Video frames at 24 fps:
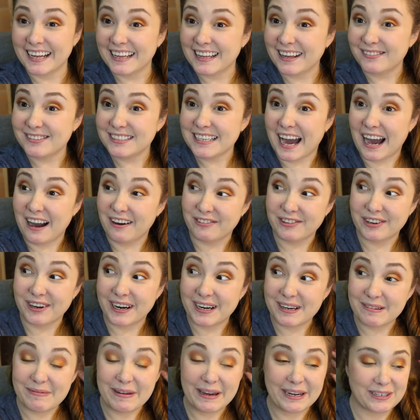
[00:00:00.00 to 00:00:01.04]
and that was
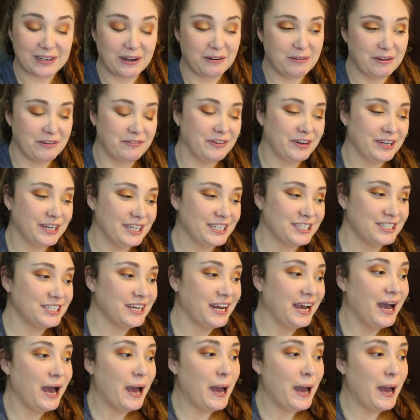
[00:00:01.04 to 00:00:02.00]
after I'd picked all my footage.